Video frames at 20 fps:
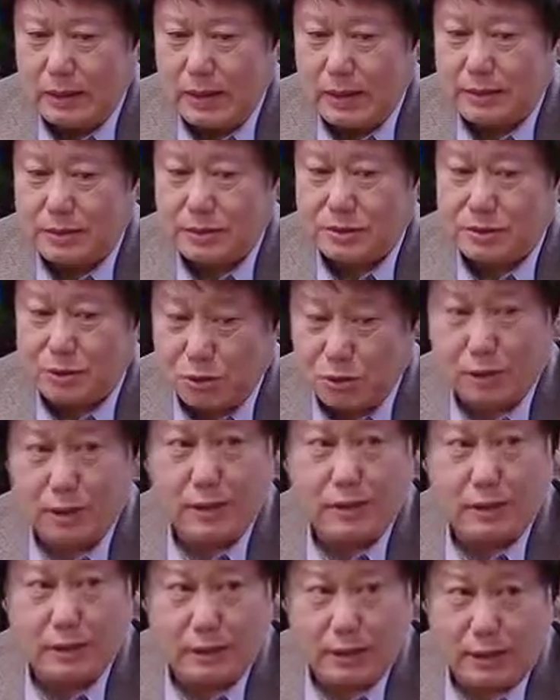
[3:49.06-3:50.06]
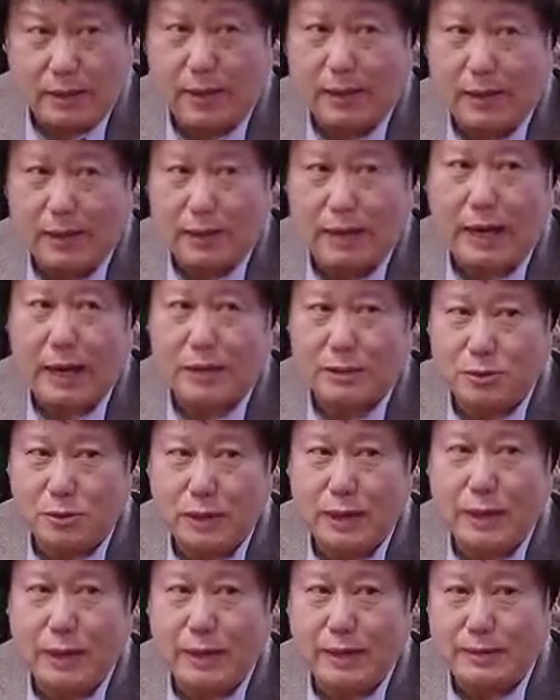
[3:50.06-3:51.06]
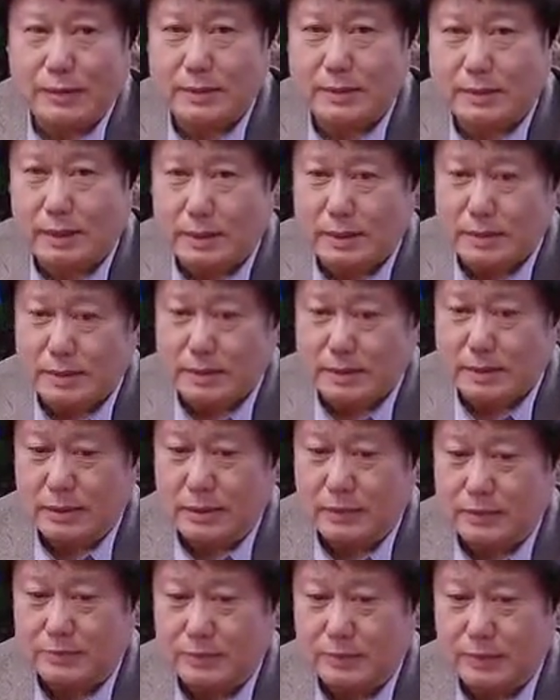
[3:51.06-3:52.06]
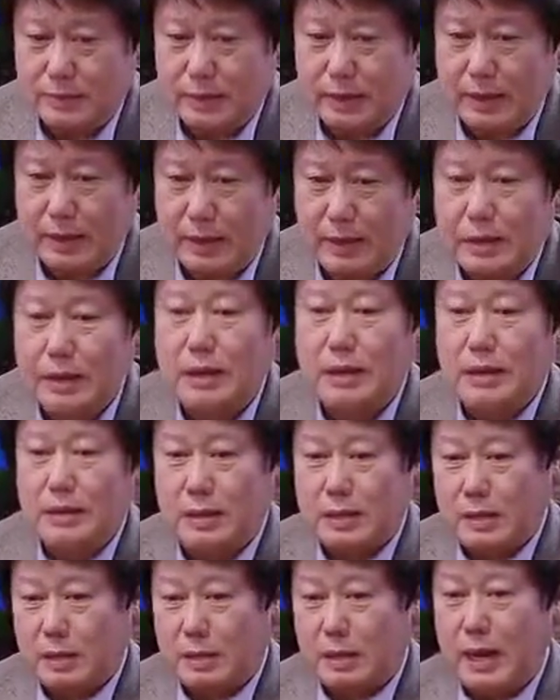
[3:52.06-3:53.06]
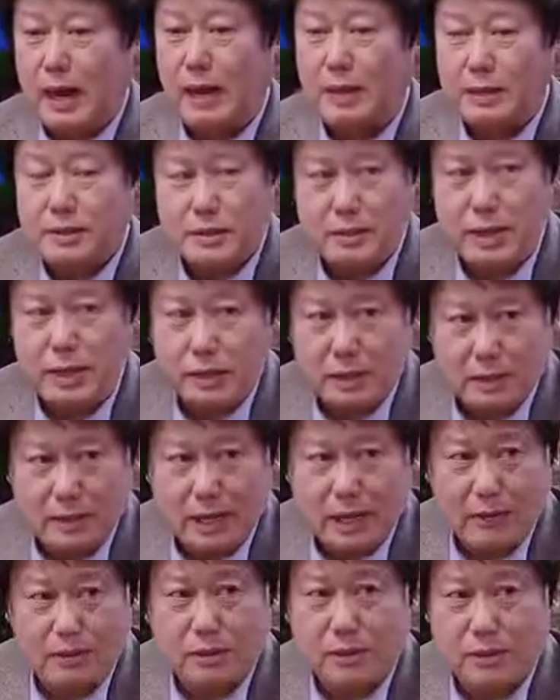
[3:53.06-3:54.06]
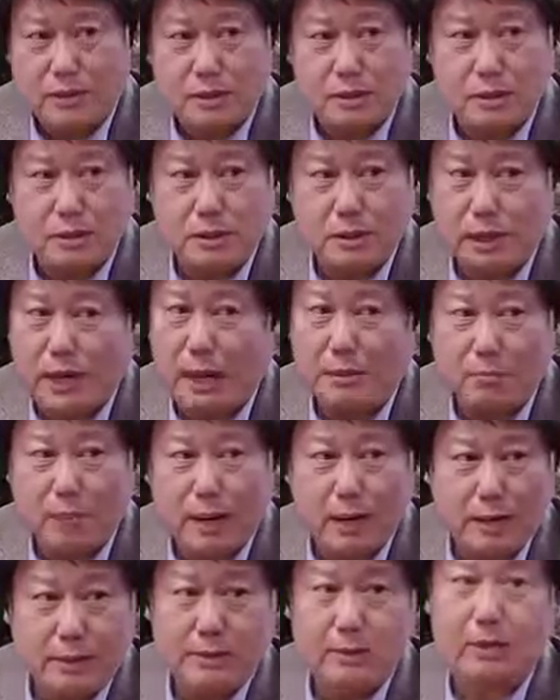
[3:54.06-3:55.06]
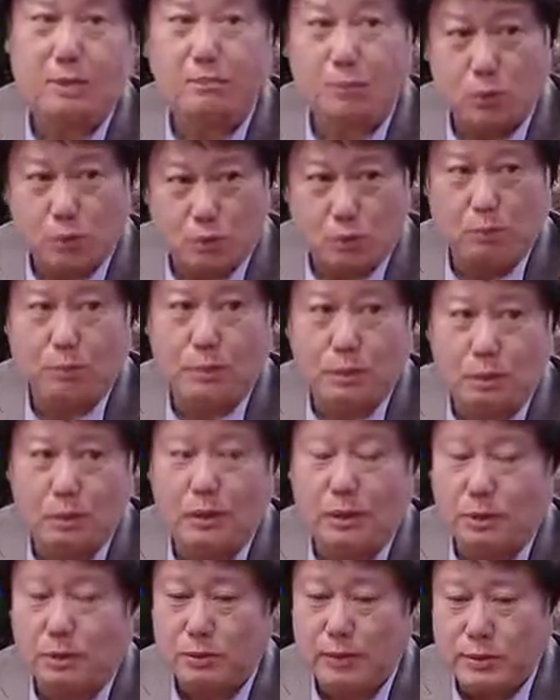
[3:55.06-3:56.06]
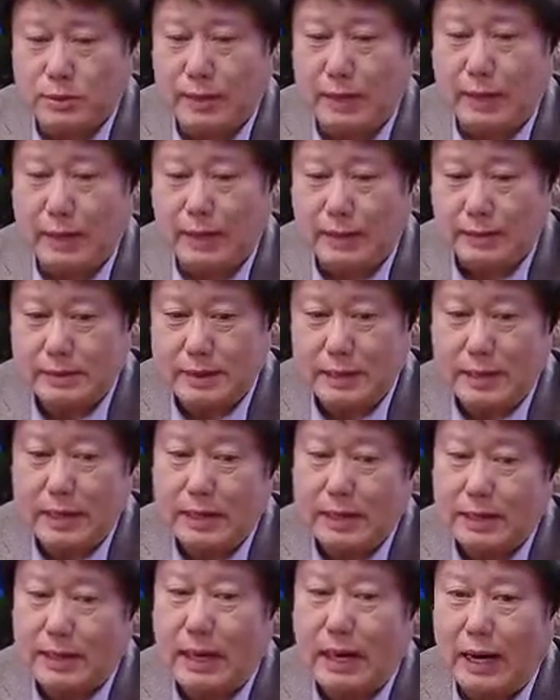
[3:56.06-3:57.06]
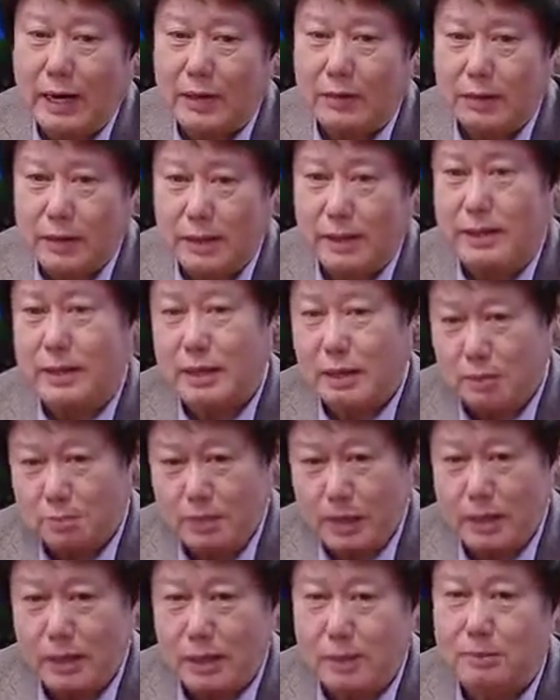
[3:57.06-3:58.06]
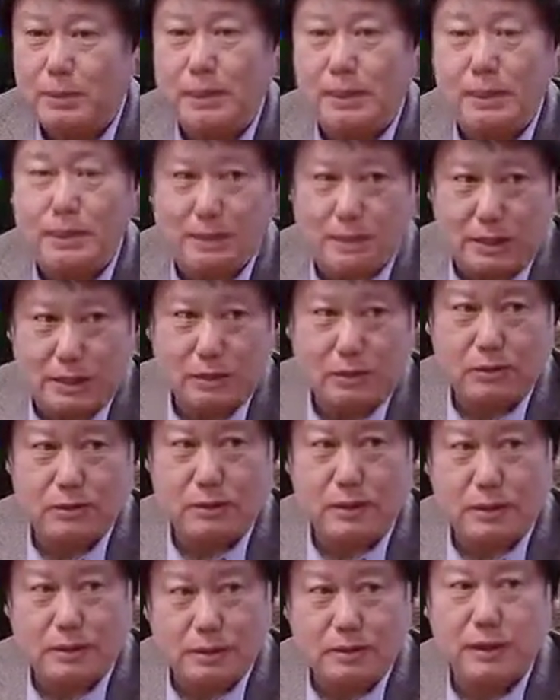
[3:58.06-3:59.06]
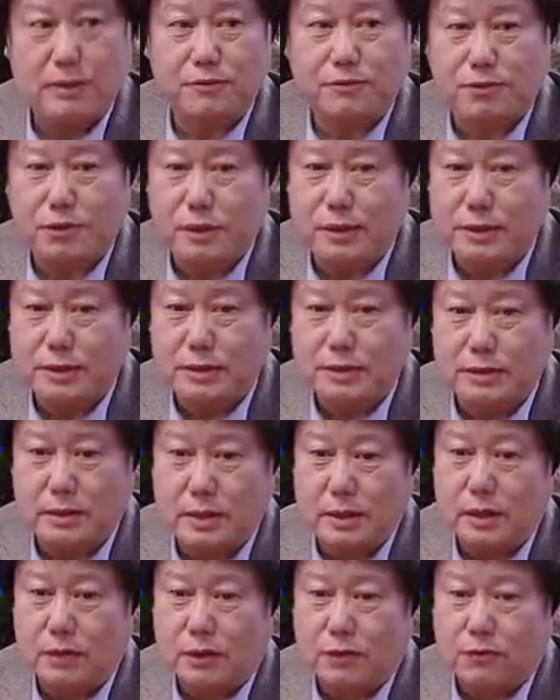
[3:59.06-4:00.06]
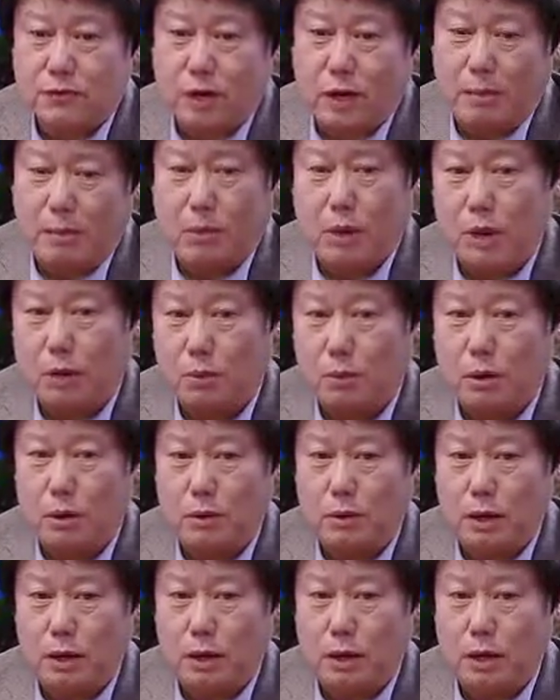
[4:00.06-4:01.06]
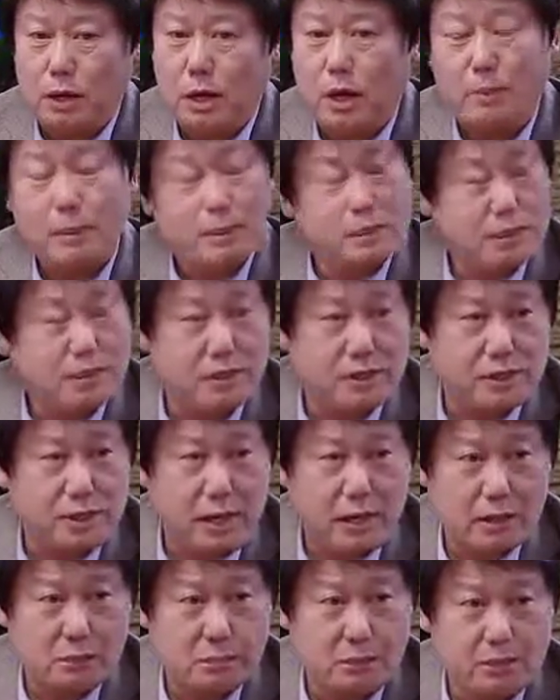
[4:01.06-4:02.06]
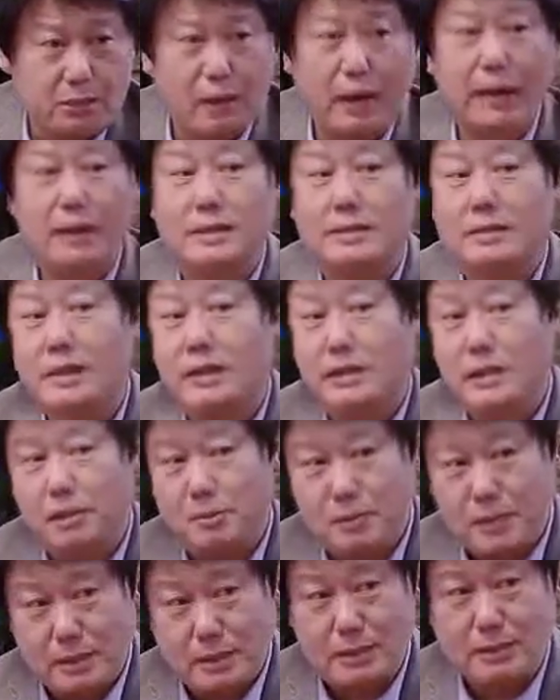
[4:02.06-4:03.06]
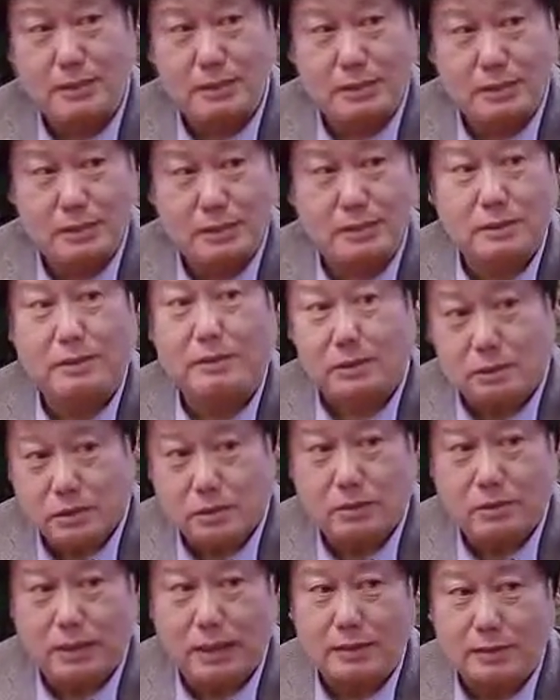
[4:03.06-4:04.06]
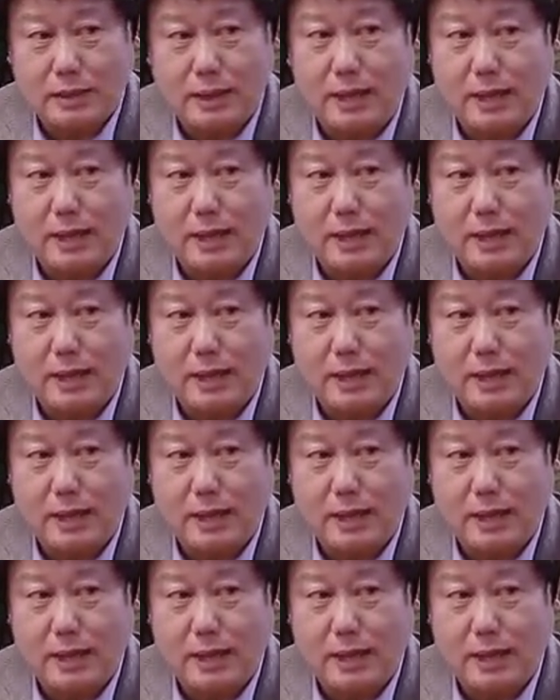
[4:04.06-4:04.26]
as a student then, I realized there's the understanding level is unbalanced between the 2 sides. Now it's getting better, but still there's difference from how much the Chinese people understand American today's